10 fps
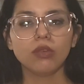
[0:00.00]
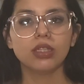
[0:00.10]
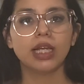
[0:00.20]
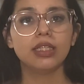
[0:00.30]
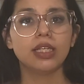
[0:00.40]

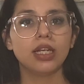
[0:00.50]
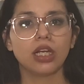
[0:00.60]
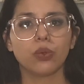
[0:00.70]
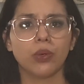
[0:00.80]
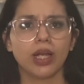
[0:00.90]
They did a
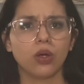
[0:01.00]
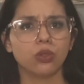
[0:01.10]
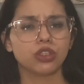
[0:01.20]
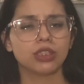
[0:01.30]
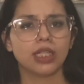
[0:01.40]
quick
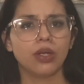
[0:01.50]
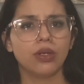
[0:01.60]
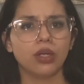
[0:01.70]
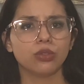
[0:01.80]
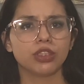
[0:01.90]
ultrasound
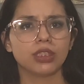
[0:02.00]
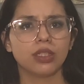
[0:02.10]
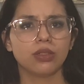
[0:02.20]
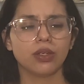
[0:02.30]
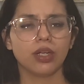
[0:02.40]

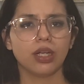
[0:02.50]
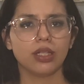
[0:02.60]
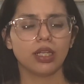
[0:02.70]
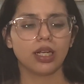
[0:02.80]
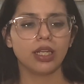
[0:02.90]

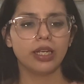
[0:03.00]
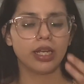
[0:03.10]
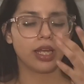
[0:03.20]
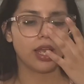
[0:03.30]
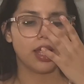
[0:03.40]
at the clinic,
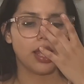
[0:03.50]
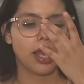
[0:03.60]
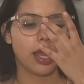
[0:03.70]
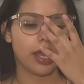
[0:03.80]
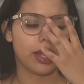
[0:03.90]

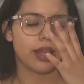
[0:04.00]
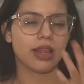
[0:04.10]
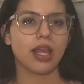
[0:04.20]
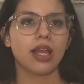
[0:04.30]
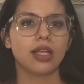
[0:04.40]

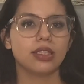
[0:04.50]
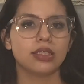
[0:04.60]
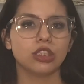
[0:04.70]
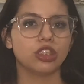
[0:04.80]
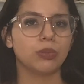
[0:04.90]
and
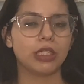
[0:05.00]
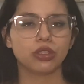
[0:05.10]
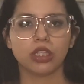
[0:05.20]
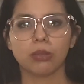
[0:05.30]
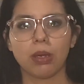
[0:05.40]
just to make
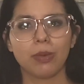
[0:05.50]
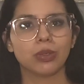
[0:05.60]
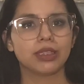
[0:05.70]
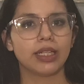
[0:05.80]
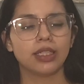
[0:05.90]
sure that the baby
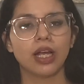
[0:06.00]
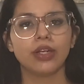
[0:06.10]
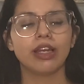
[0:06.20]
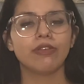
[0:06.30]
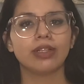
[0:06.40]
was head down
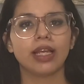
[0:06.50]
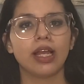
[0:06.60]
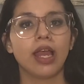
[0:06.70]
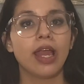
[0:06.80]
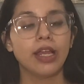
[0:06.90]
and
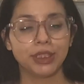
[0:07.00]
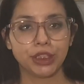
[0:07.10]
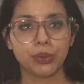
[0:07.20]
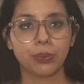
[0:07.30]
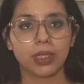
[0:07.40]
everything.
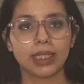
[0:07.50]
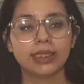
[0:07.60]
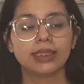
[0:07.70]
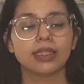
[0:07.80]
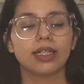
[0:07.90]
She was,
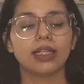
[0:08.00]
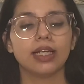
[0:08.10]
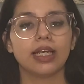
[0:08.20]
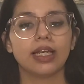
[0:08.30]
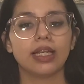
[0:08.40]

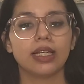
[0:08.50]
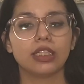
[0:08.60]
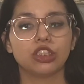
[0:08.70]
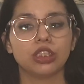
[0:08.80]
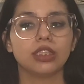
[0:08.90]
and
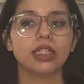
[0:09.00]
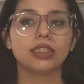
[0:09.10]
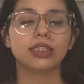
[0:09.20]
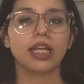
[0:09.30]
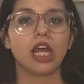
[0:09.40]
she did
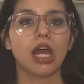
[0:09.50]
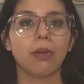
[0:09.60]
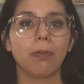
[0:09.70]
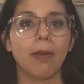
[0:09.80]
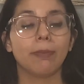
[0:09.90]
say that
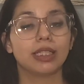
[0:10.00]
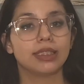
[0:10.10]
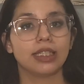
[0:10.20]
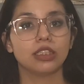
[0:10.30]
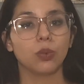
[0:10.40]
my
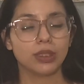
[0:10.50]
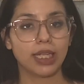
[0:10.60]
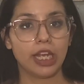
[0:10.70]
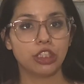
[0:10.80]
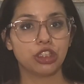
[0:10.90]
placenta was
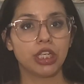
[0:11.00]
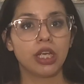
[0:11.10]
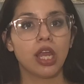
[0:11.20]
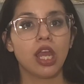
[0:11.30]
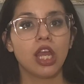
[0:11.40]
aging,
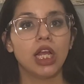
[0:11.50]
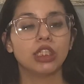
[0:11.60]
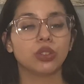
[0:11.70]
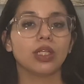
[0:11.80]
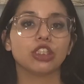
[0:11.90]

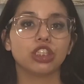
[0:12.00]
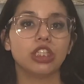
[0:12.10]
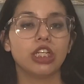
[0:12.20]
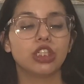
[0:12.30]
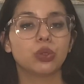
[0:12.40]
so that she
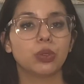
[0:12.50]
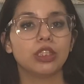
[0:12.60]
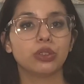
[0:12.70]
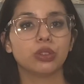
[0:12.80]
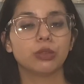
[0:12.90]
needed to
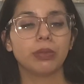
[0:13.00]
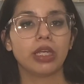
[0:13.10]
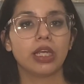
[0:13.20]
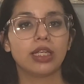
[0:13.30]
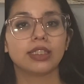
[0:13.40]
induce
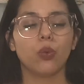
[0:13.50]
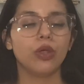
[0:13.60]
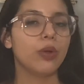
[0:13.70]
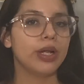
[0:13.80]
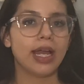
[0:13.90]
me. We
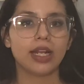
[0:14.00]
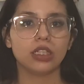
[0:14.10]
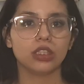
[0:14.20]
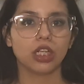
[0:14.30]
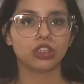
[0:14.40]
already had an
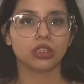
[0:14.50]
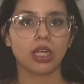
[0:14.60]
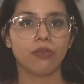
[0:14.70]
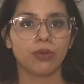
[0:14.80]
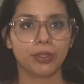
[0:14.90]
induction
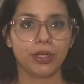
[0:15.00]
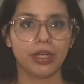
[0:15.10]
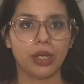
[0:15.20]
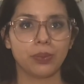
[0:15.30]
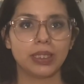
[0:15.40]
day for
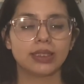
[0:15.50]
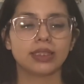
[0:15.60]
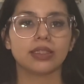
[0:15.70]
39 weeks,